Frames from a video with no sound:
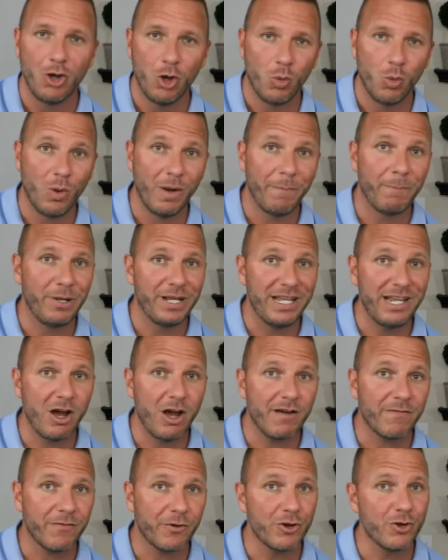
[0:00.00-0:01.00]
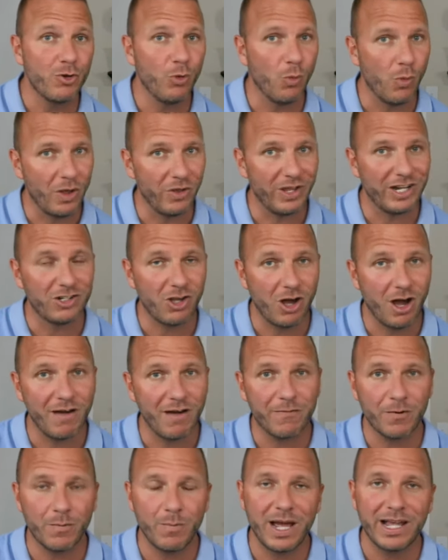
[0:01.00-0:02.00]
What plea offer are you willing to
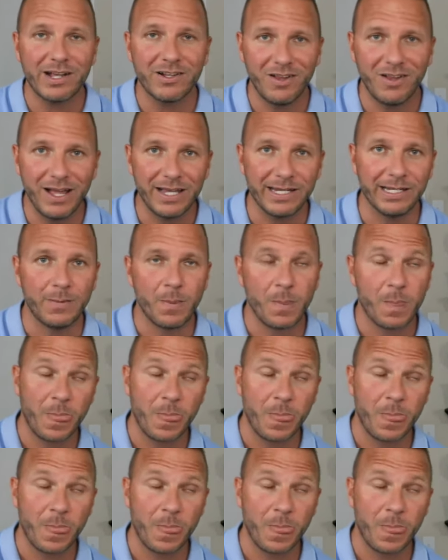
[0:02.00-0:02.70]
offer my client?